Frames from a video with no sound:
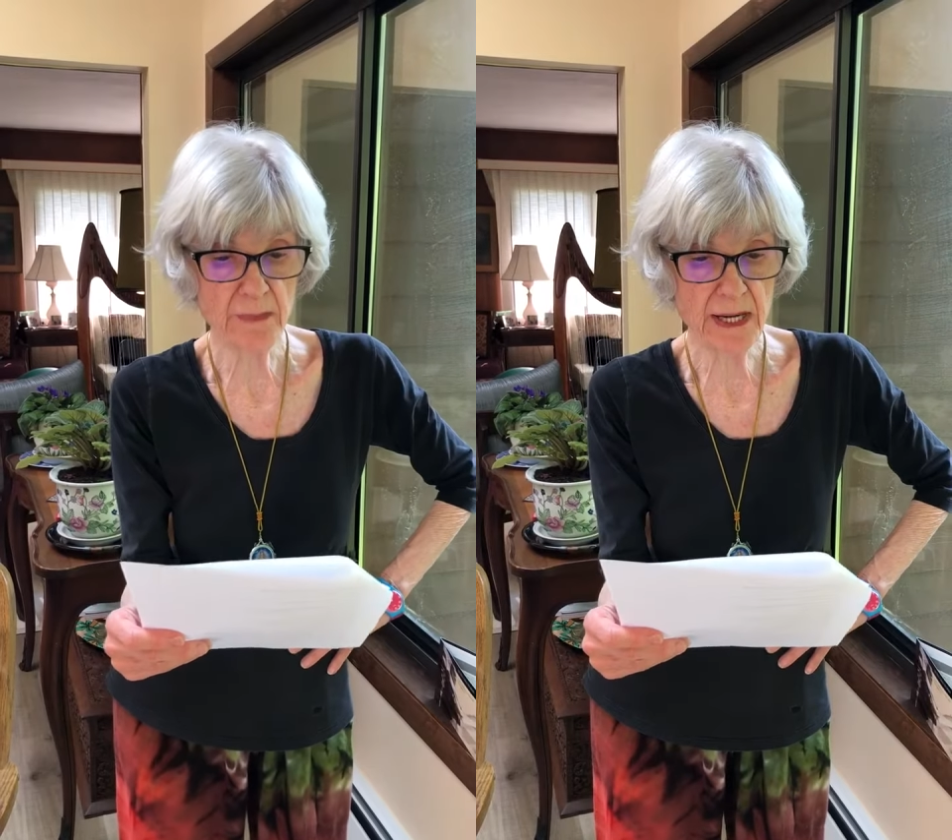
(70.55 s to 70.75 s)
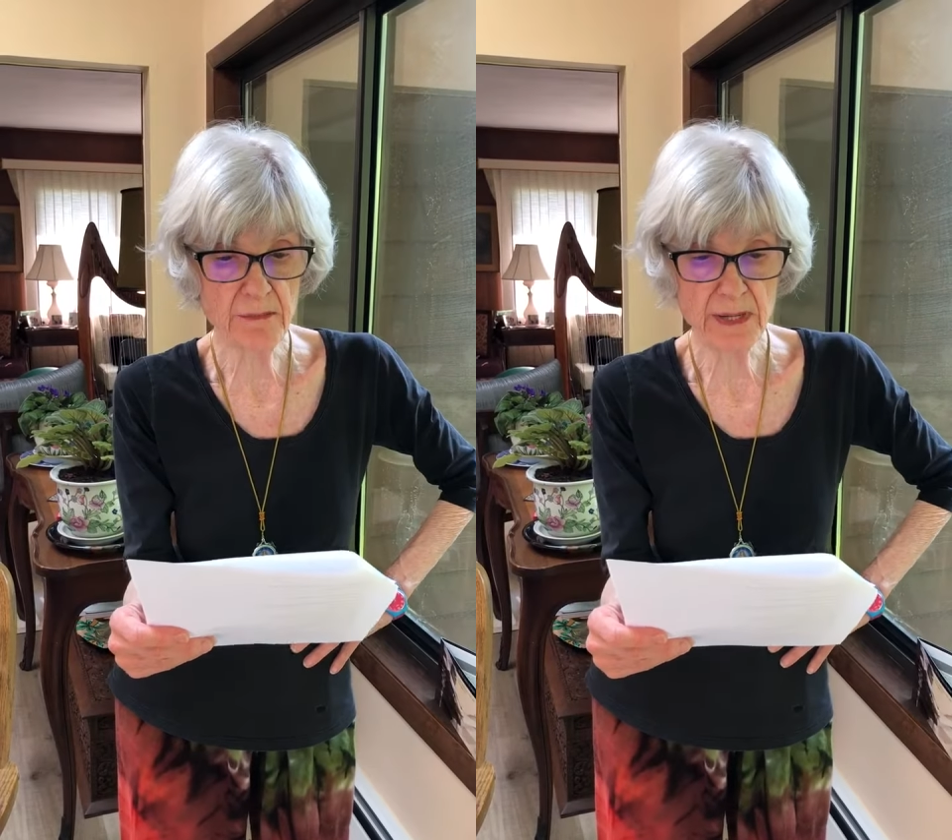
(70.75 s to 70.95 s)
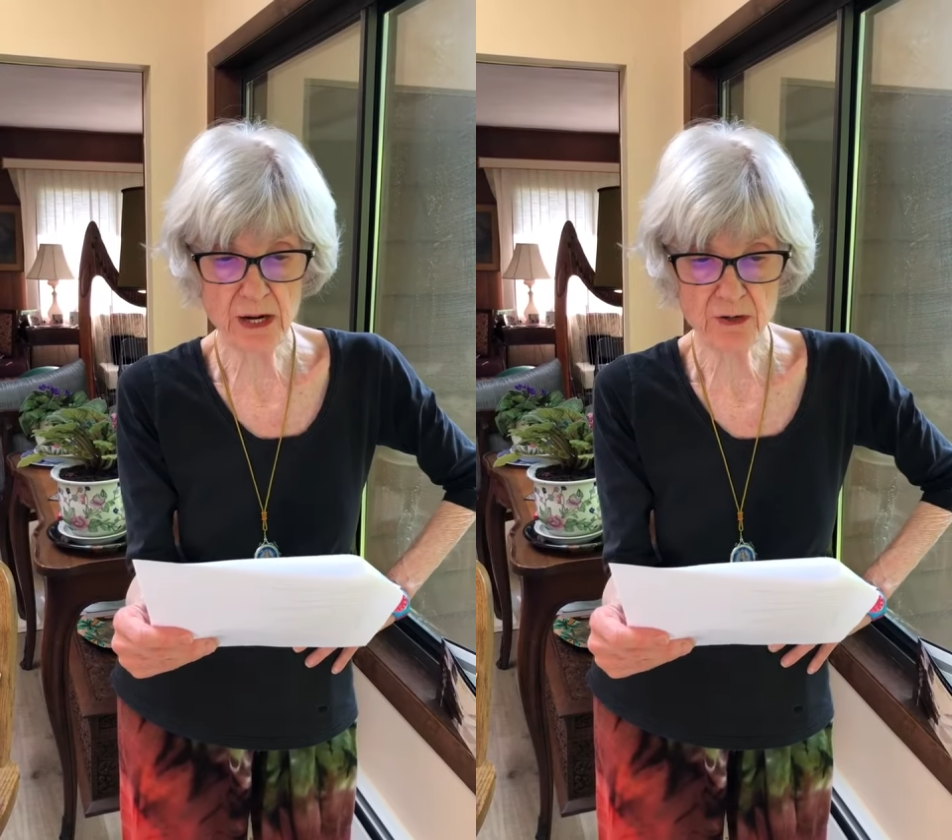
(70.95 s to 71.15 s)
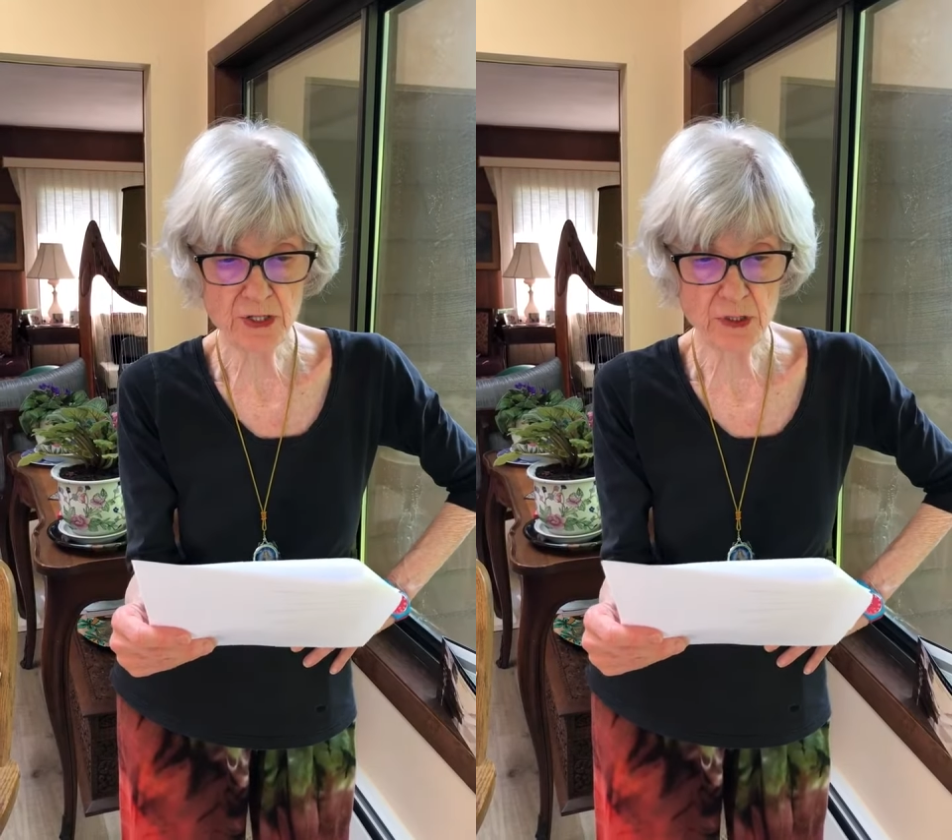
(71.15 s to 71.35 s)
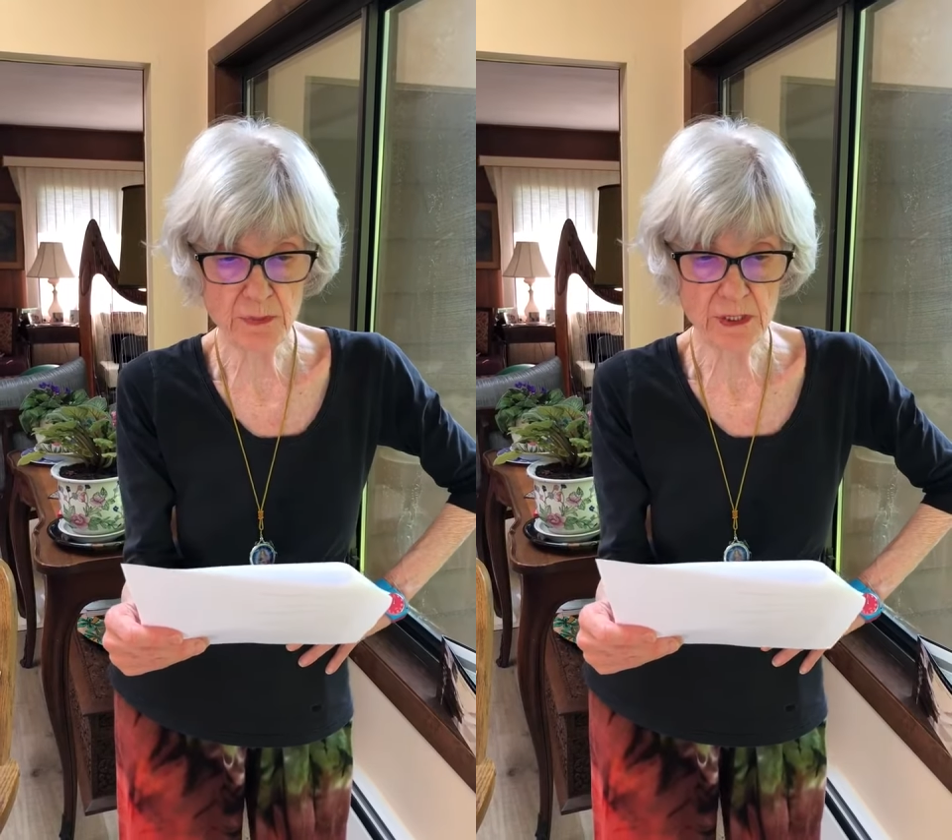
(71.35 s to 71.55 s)
made
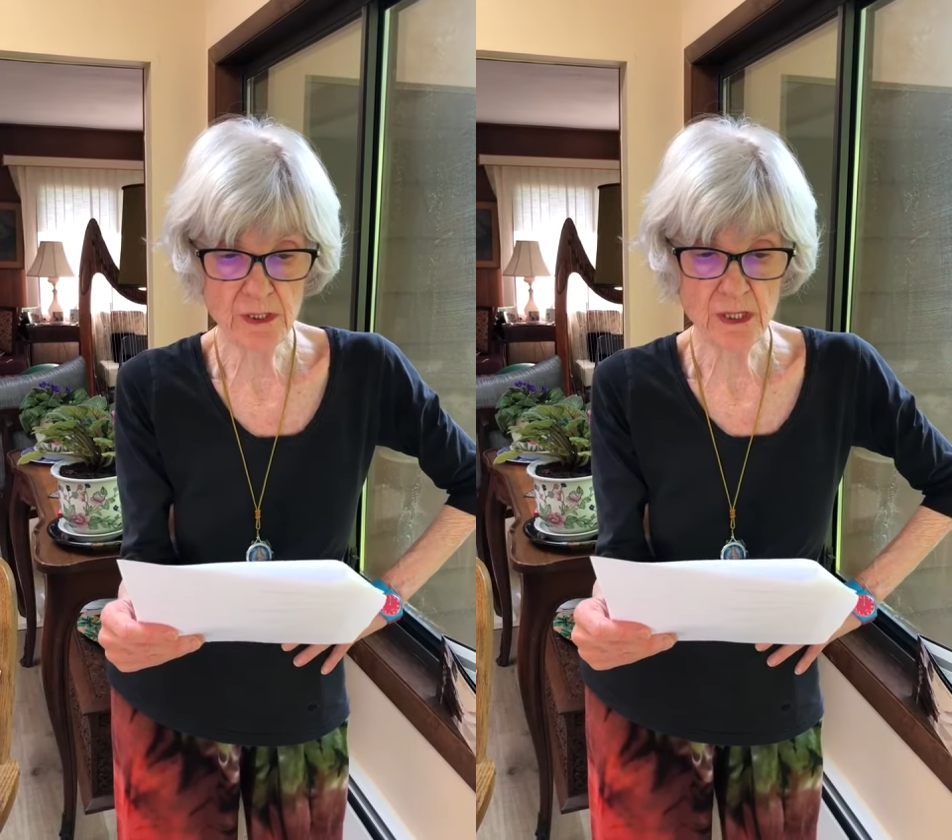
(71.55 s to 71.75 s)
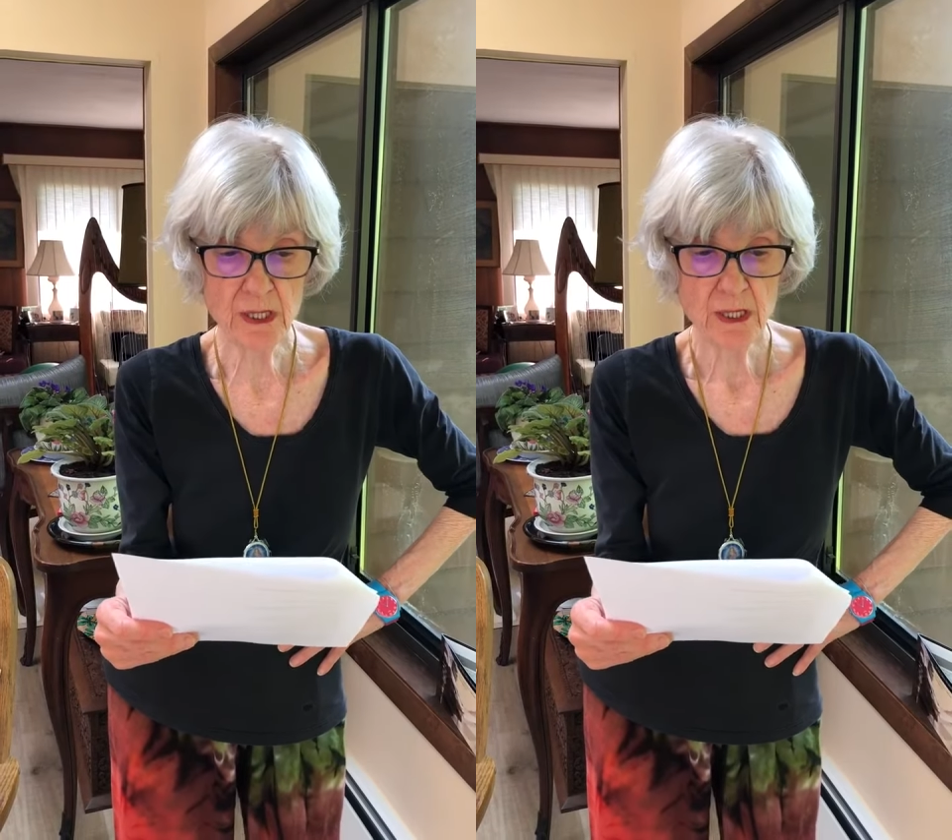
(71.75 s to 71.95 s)
perishable.